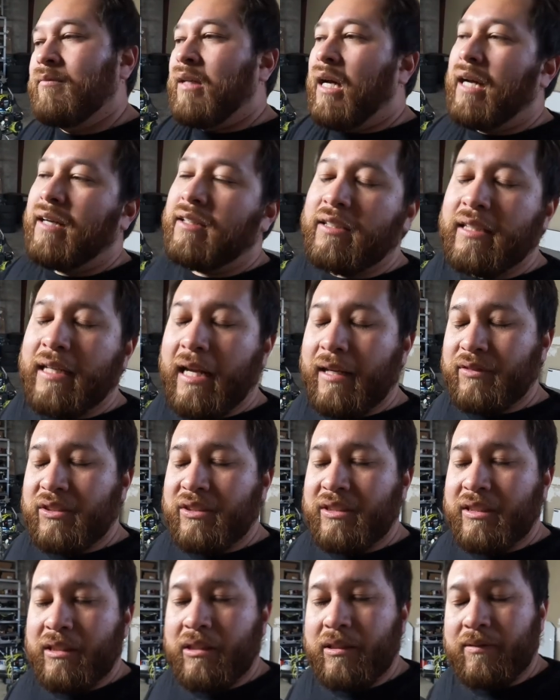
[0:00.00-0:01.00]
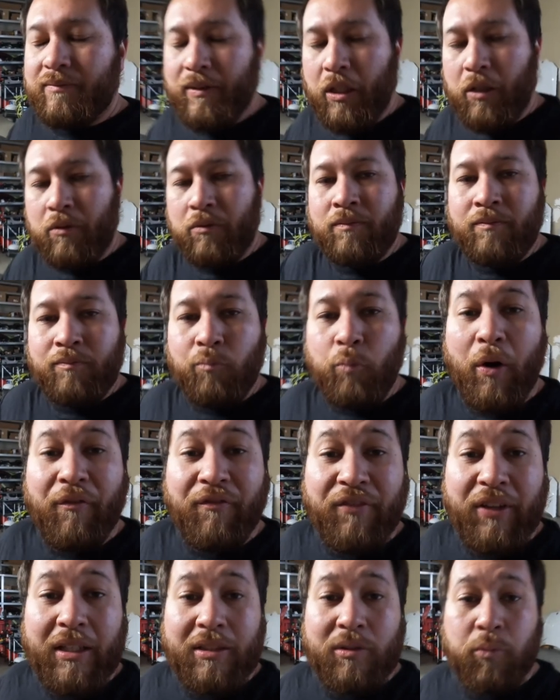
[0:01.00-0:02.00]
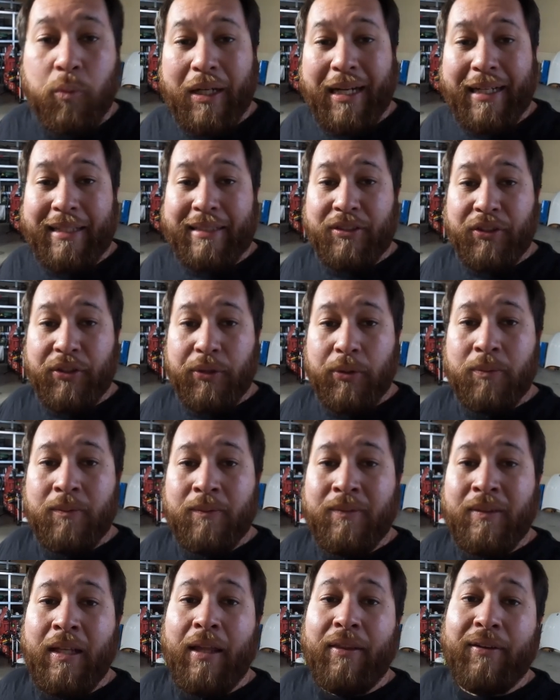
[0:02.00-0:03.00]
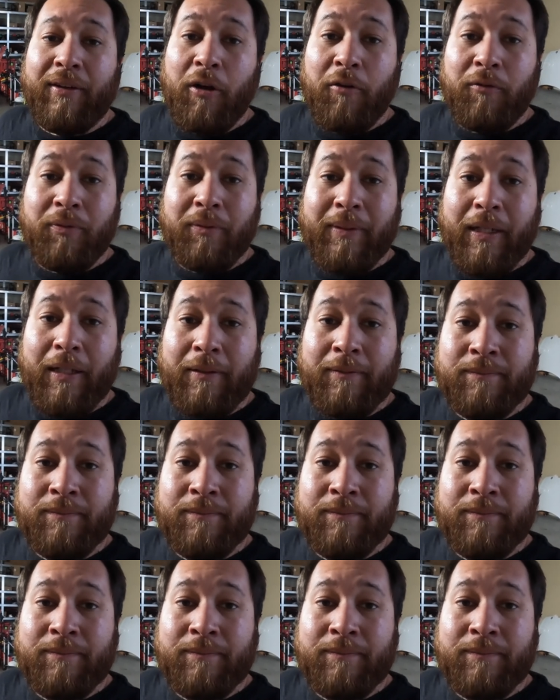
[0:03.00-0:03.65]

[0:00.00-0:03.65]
I'm gonna have to see, you know, what fits, what I can do, and then go from there.